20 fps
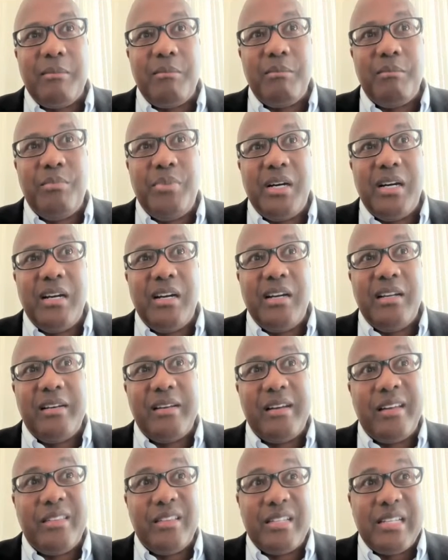but
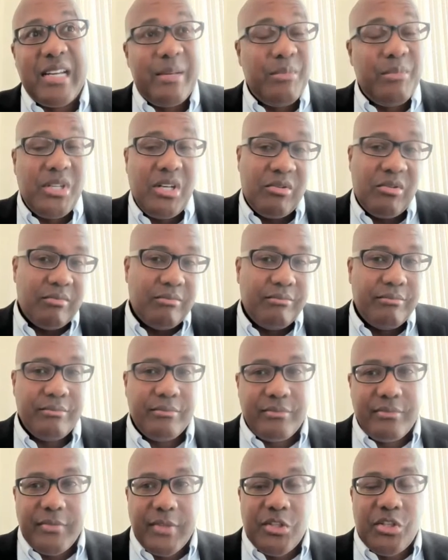other times no.
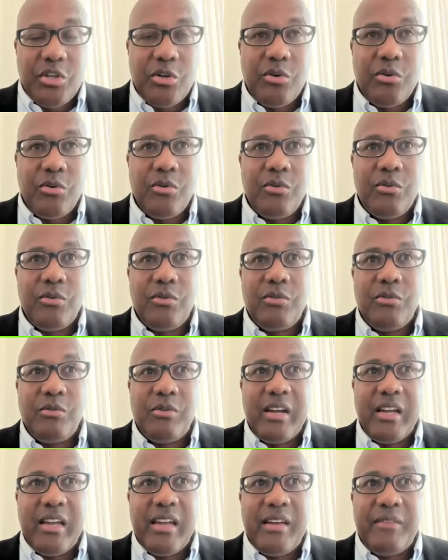
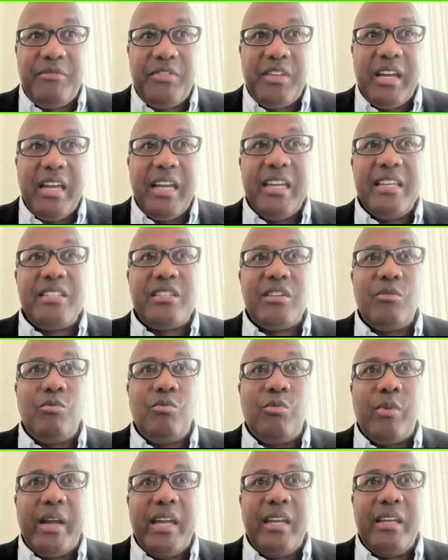So if there is a
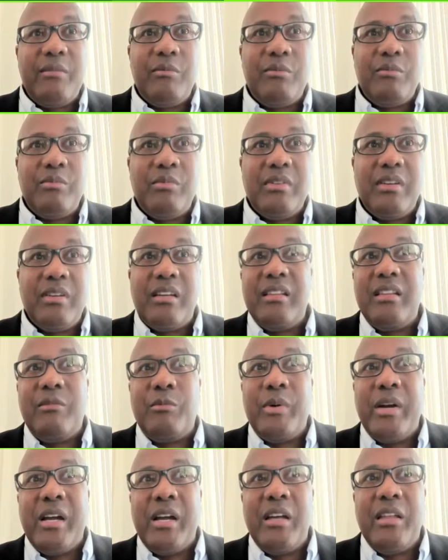way
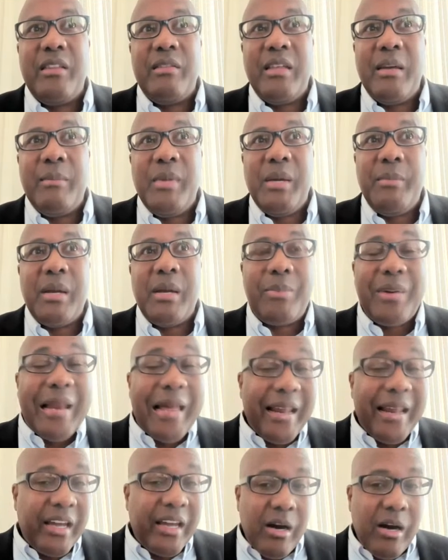where there may be a
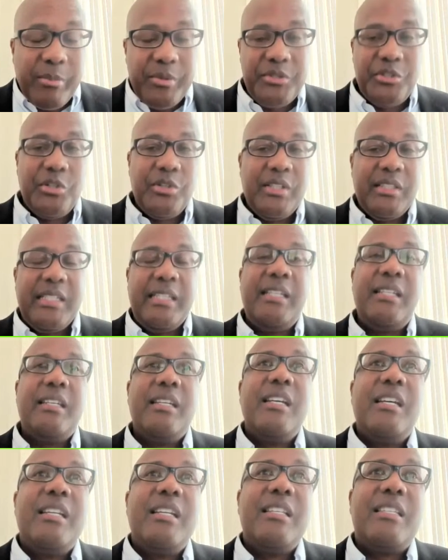planning opportunity
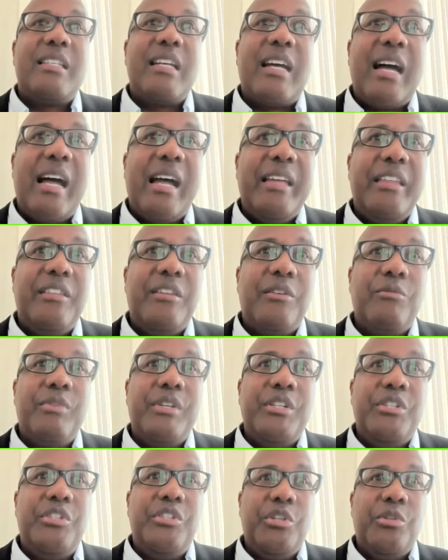to either
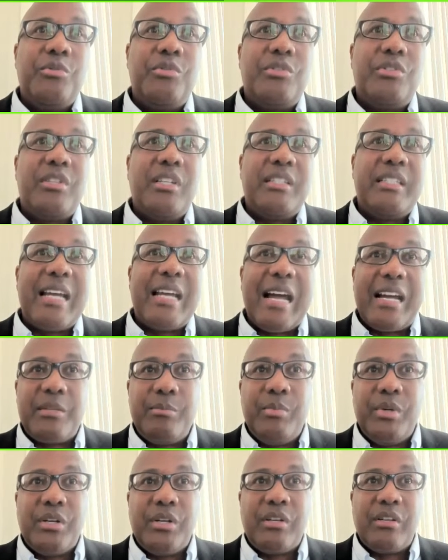reduce the tax
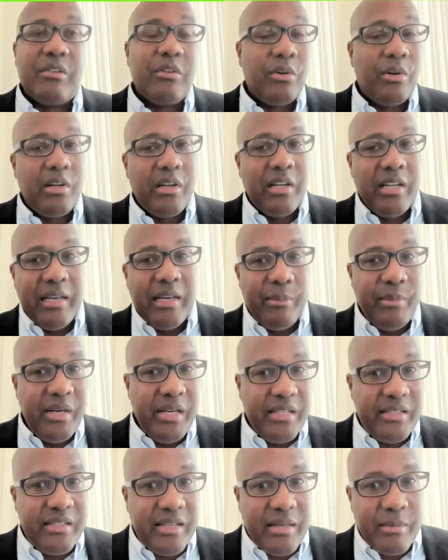burden or
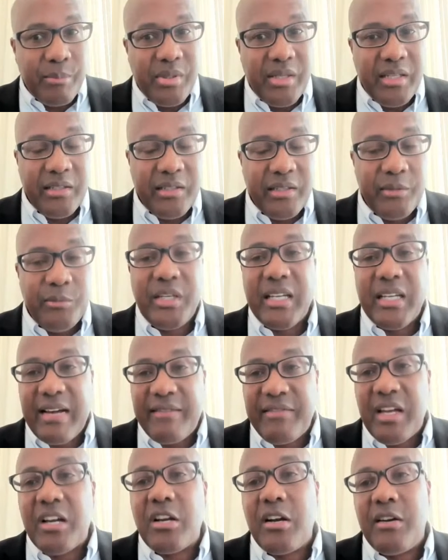eliminate it completely, we can
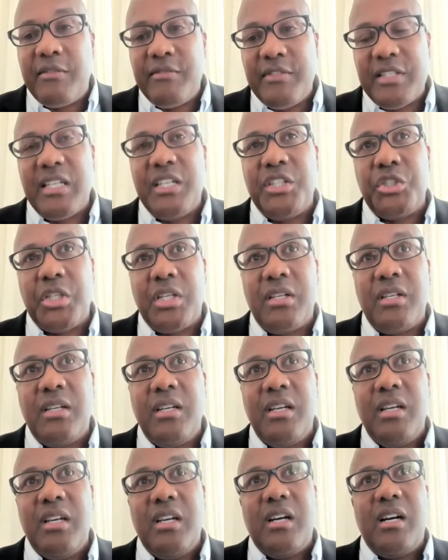have that conversation.
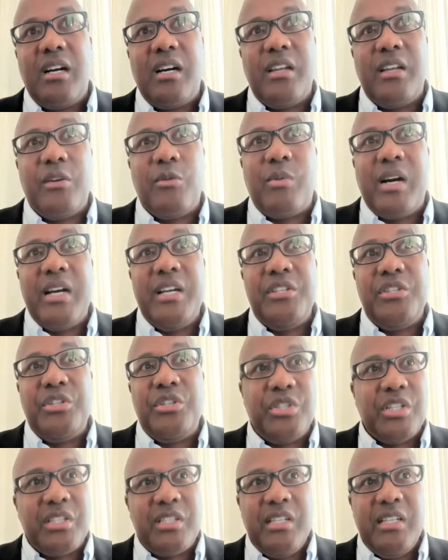Otherwise, you
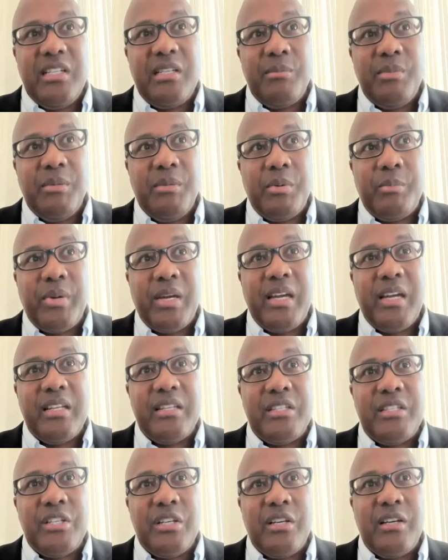just need to be
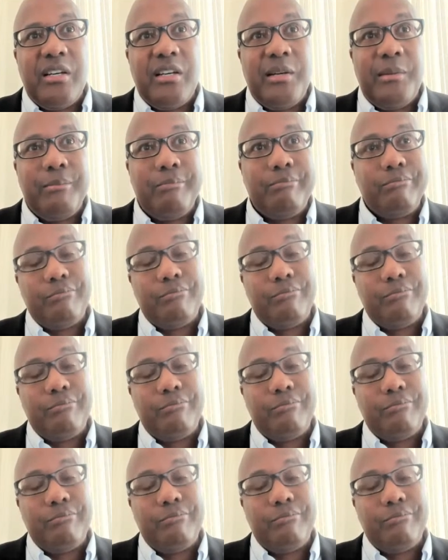prepared to